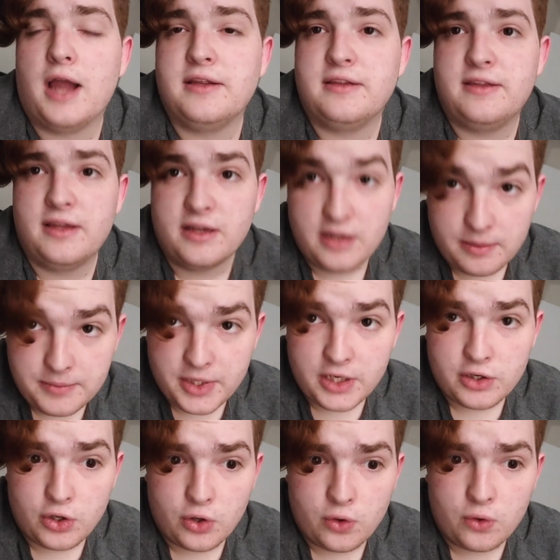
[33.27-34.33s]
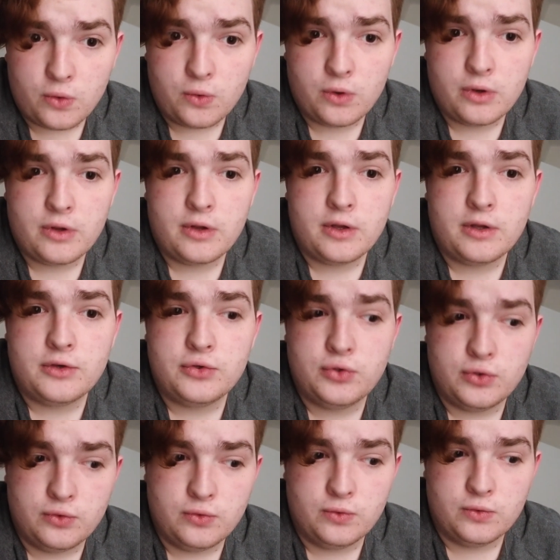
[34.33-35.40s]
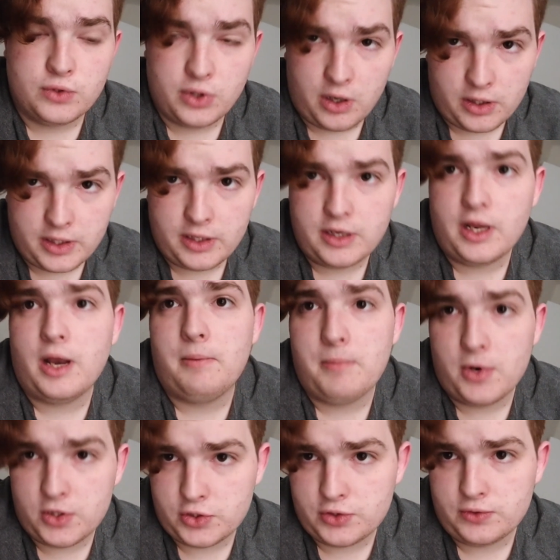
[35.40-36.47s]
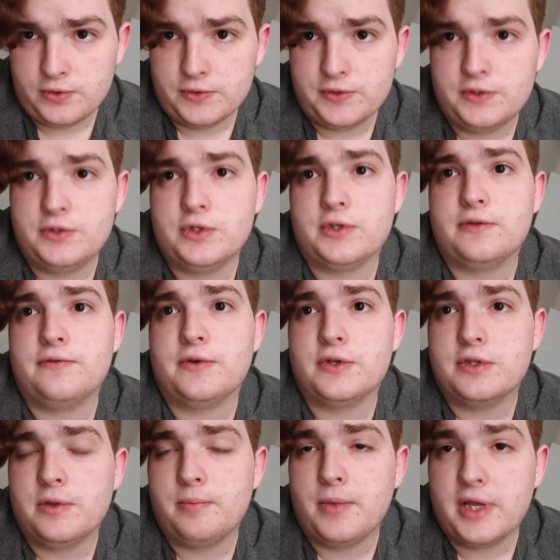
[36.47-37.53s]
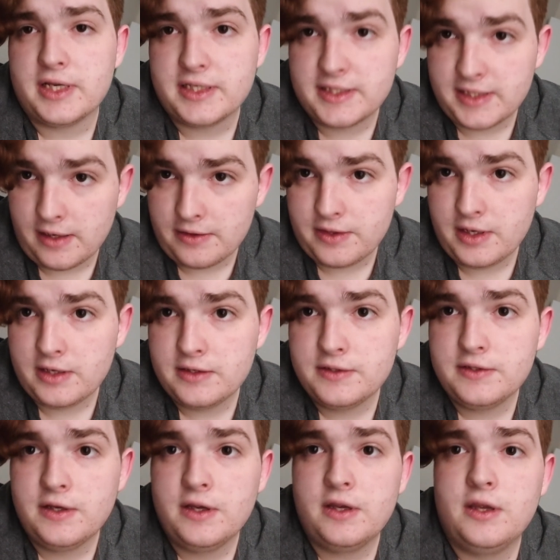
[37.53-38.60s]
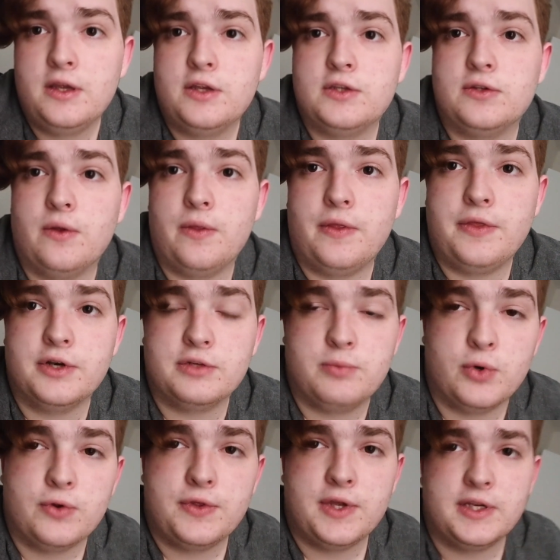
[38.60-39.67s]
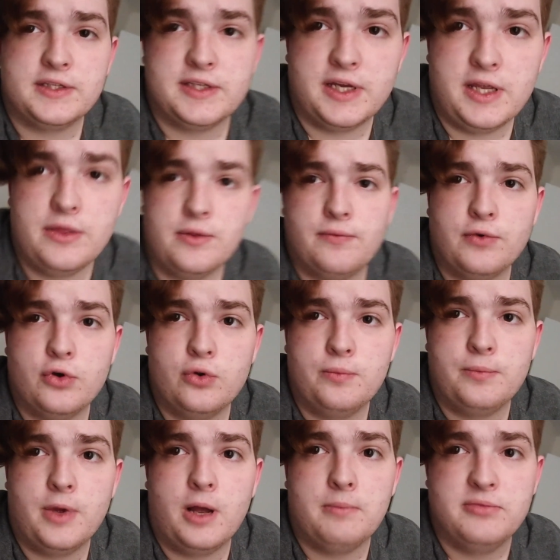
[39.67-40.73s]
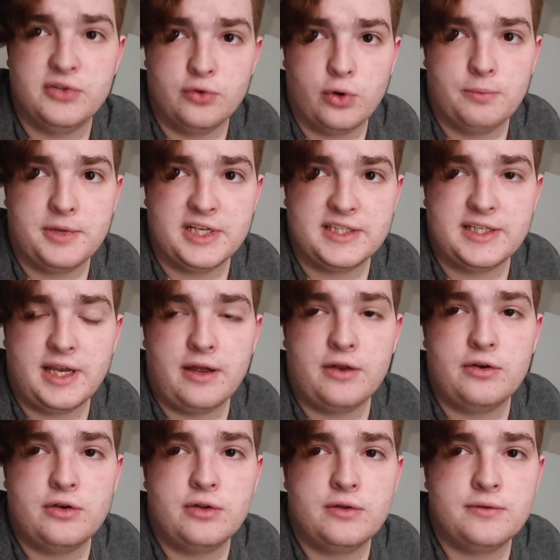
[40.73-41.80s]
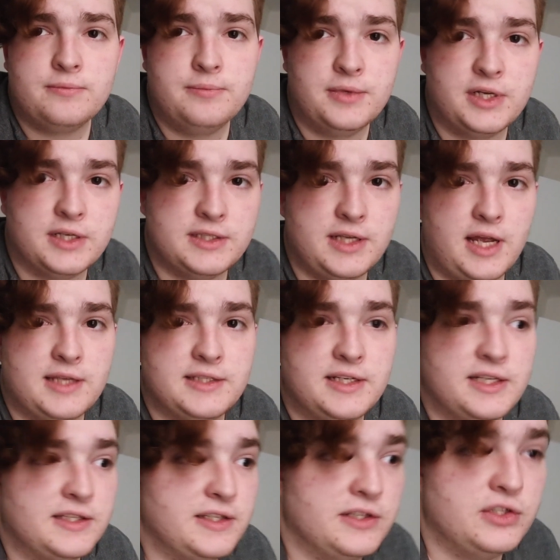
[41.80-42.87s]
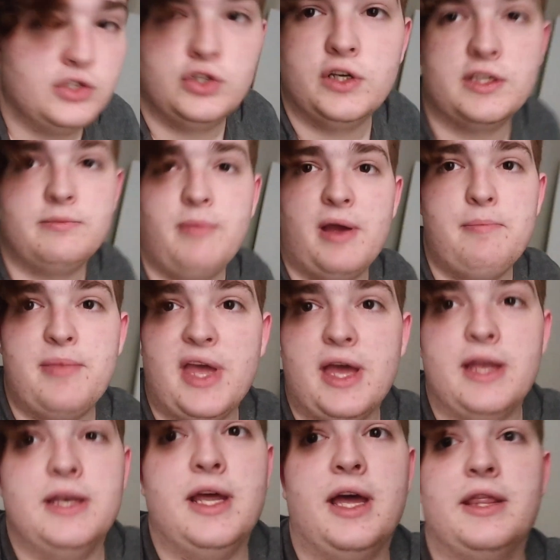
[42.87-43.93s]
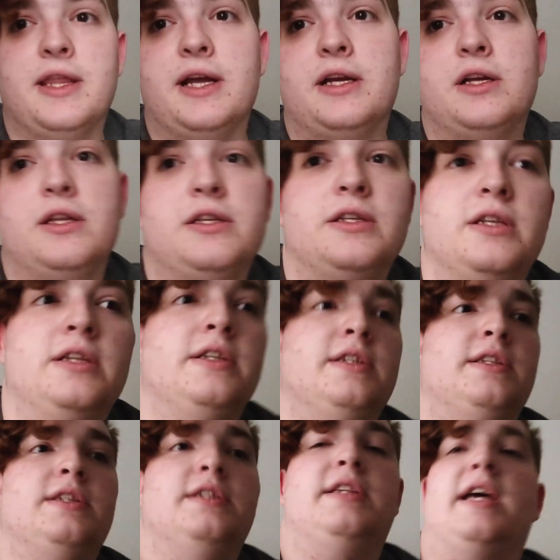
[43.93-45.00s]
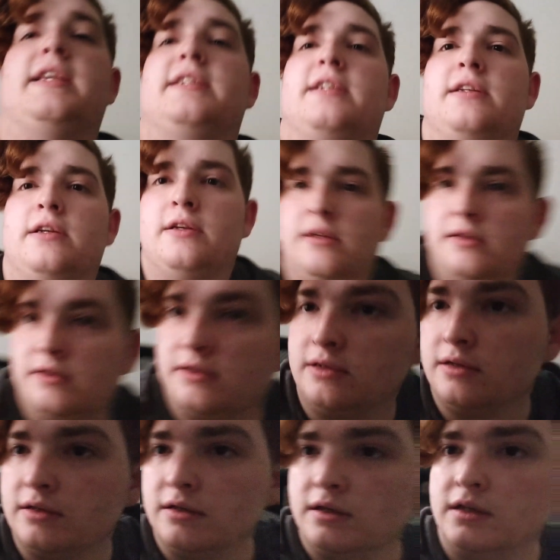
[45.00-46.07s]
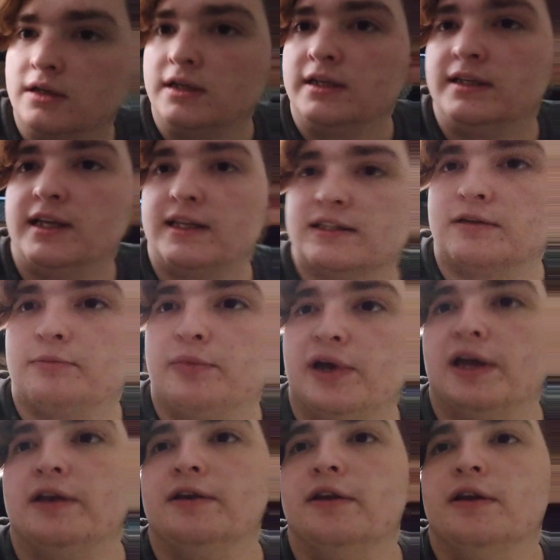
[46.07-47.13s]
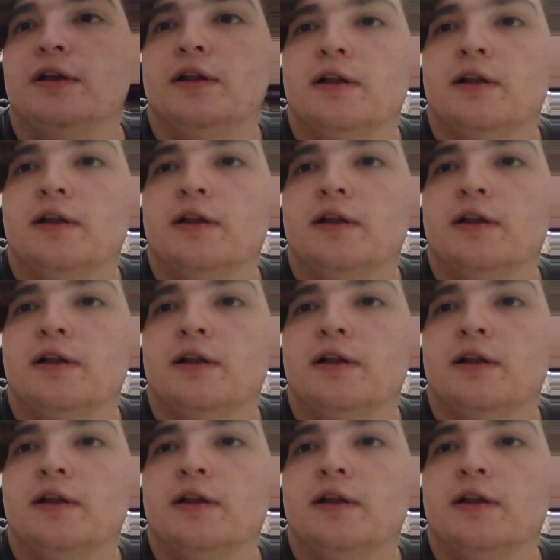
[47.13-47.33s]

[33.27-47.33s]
I think I'm gonna go to Target and Marshall's just for some like set things, so that there's more things in the room absorbing sound, because as it is, it's just my bed and like a desk bed.